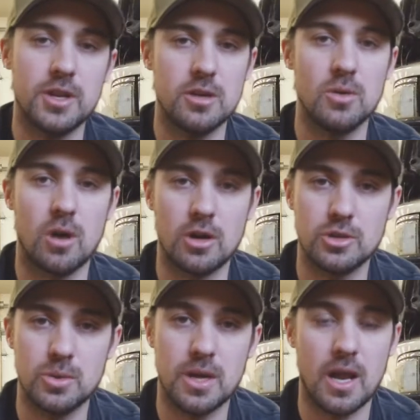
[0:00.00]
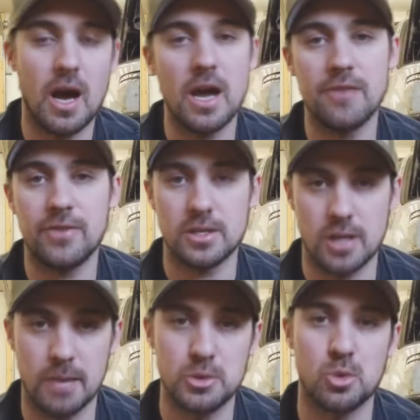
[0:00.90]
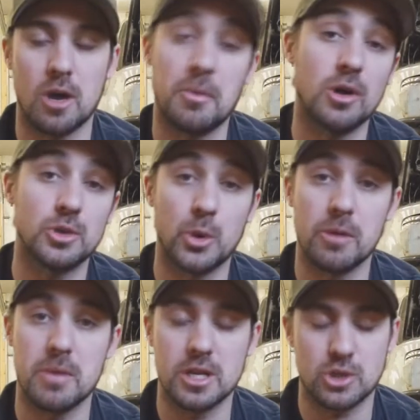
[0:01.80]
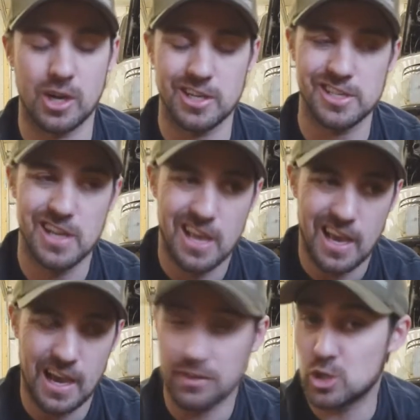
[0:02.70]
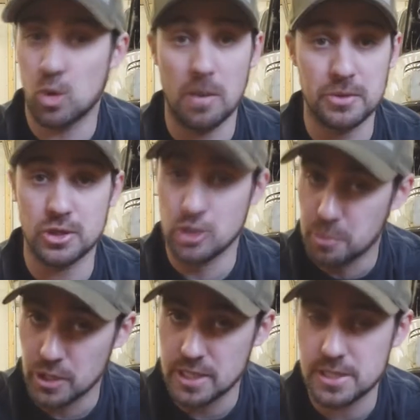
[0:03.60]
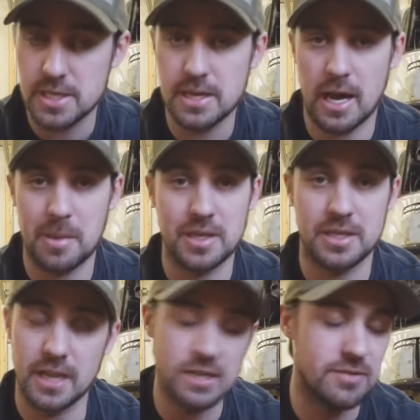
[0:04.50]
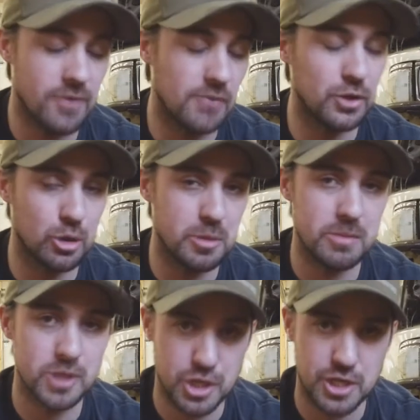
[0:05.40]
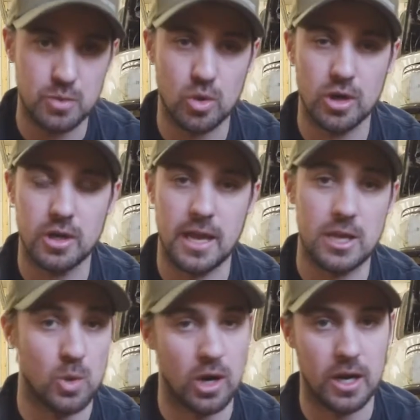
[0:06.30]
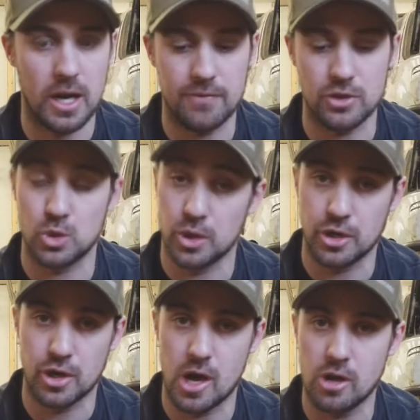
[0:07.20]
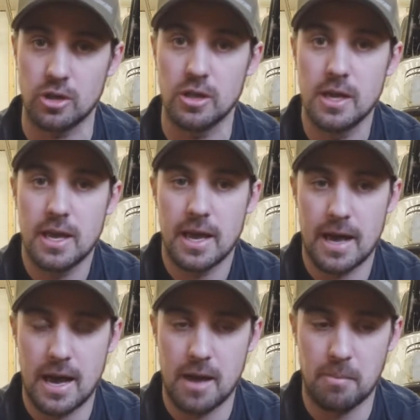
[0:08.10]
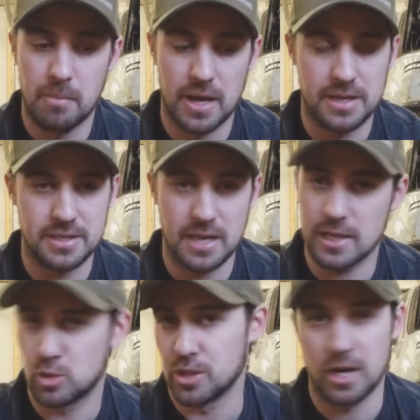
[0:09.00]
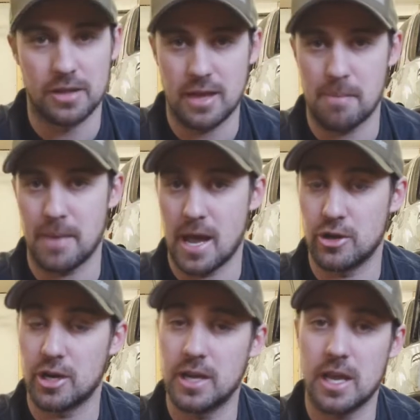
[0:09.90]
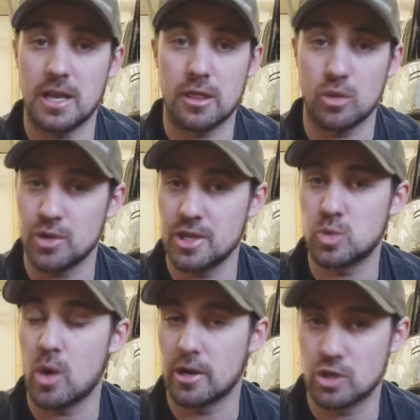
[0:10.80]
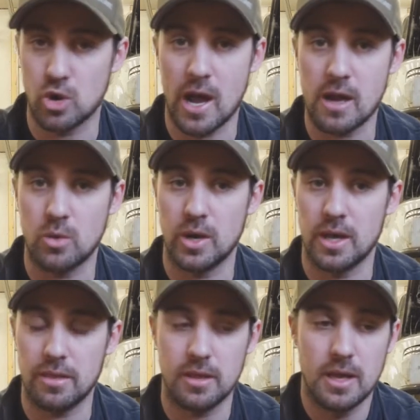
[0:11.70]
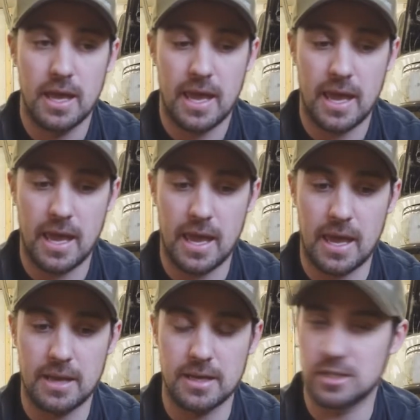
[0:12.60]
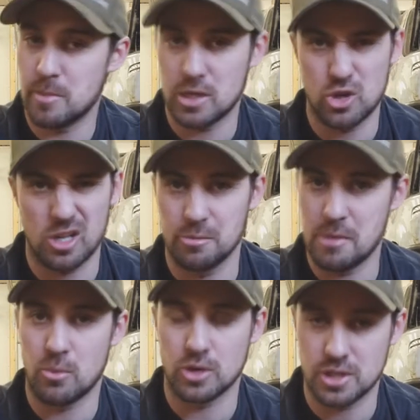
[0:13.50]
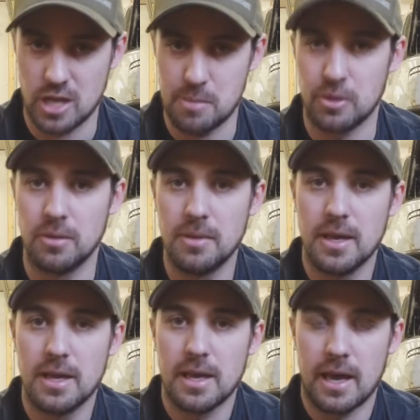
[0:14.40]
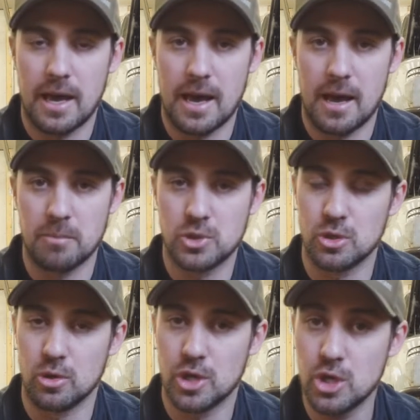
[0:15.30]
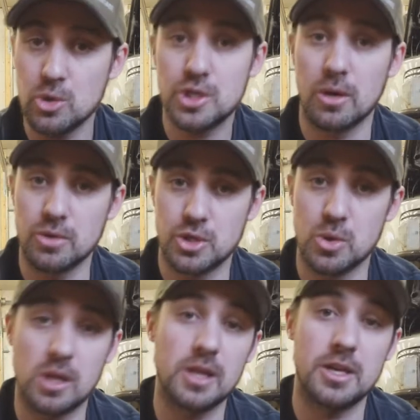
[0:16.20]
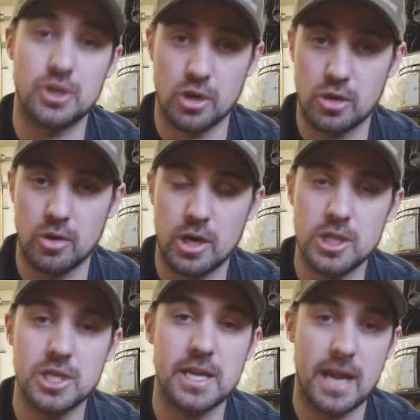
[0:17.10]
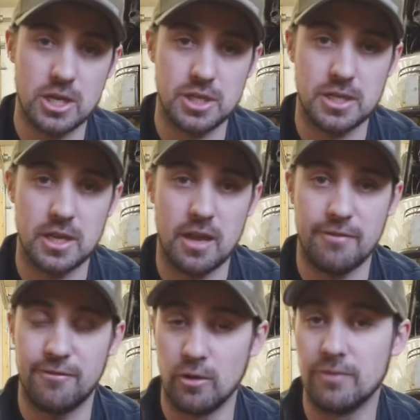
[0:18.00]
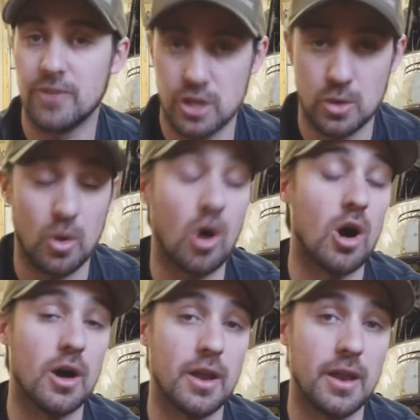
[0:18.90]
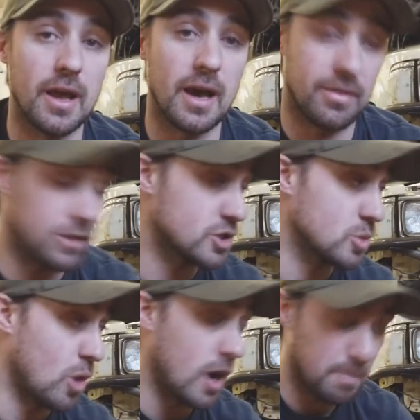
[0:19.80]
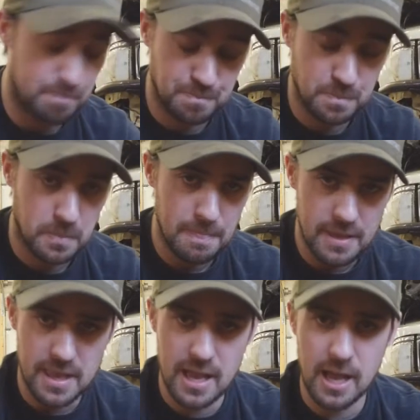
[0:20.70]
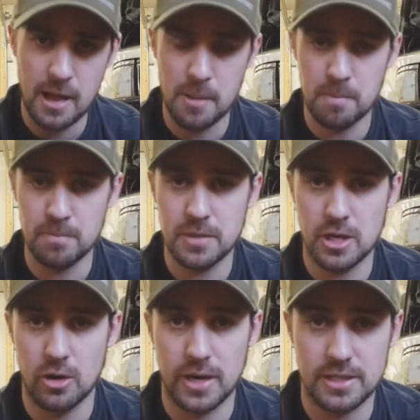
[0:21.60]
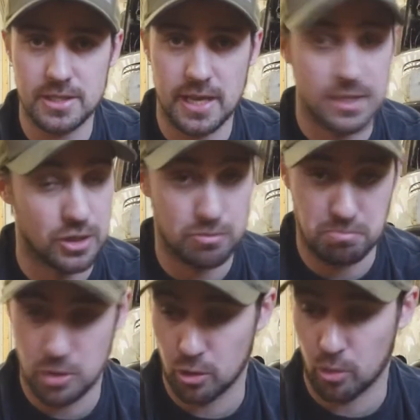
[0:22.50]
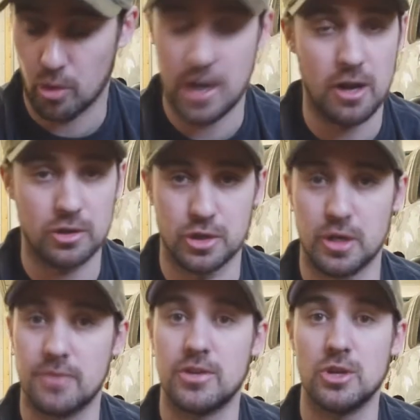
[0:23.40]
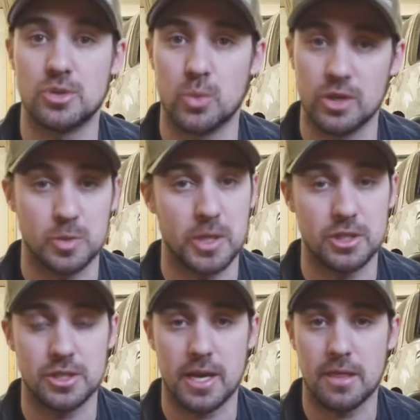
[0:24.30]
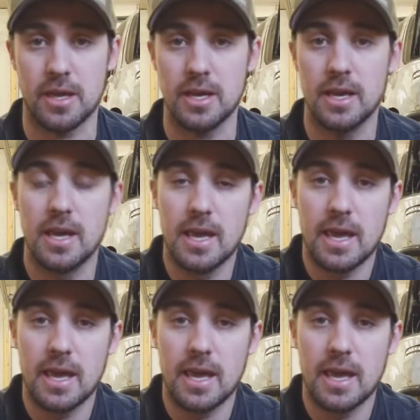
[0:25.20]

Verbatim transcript: video on doing an IFS hub swap on Toyota Mini Trucks. Uh, the swap is super easy. Um, it does involve a little bit of machine work and you are going to have to drill your knuckle, um, but uh, it's really not that bad. You're going to get a 3-inch water track width and uh, it's going to make the truck a little bit more stable. Um, so huge shout out to Clinton at Dirt Garage. He actually did a full video on uh, this swap um, you know, it's a, uh, it's a great alternative than using wheel spacers, I think.